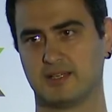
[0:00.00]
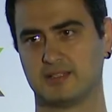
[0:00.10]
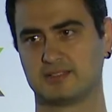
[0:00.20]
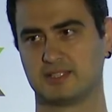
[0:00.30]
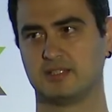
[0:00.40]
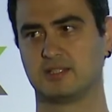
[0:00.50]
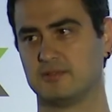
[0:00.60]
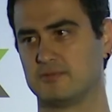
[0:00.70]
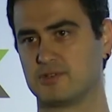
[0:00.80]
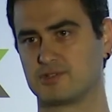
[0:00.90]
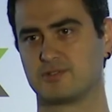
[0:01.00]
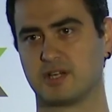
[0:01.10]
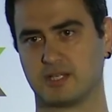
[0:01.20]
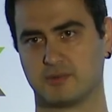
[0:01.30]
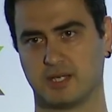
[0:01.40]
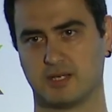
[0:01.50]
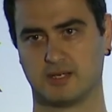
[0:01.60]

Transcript: see the new version right away.